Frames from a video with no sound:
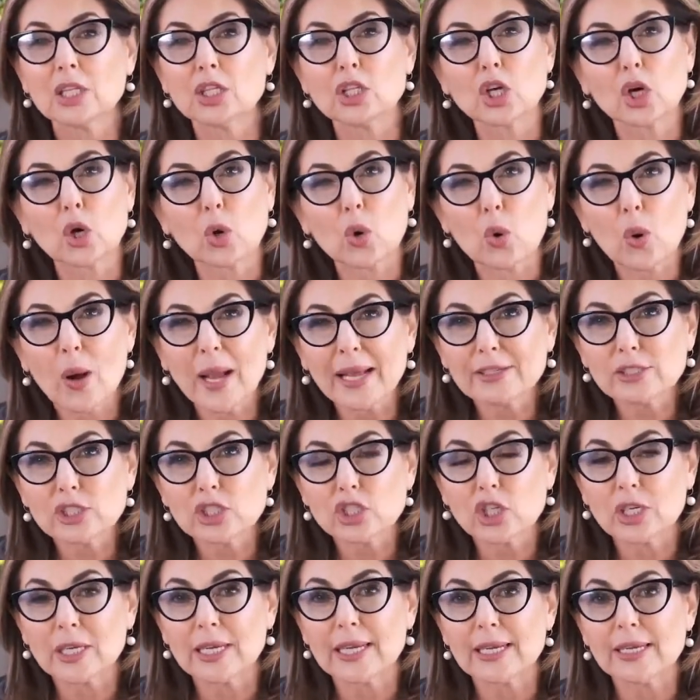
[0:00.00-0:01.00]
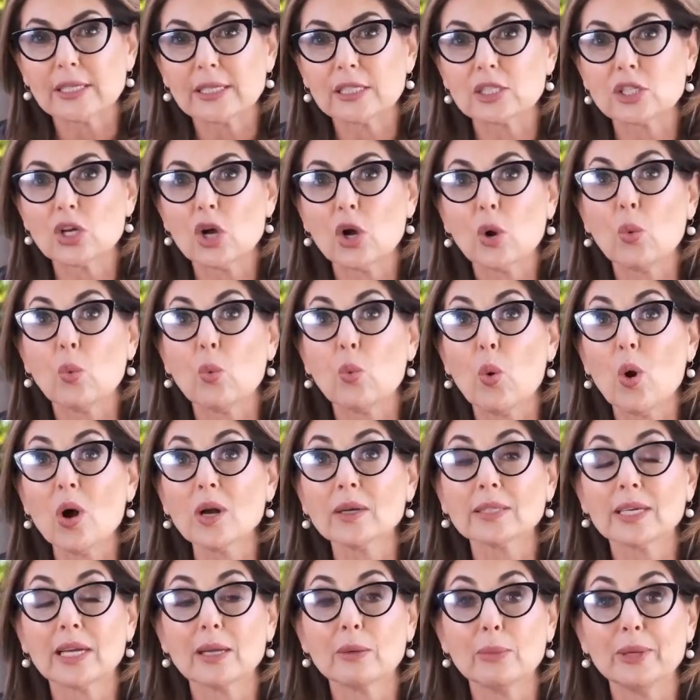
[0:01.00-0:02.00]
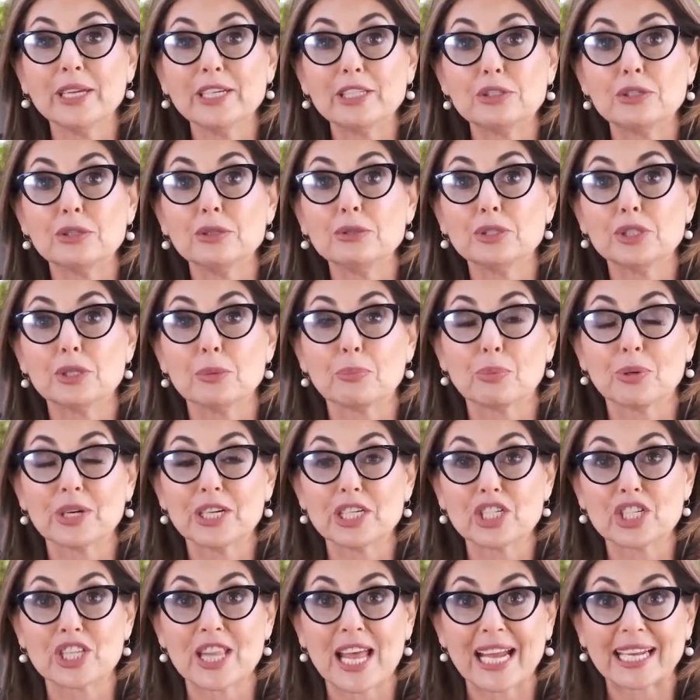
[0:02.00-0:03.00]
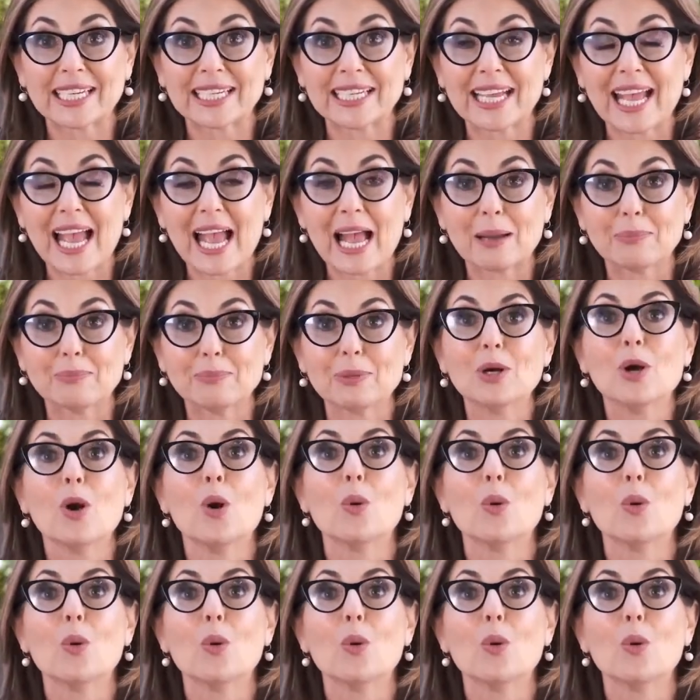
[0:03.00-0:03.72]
The question is, what can we do to bridge that gap?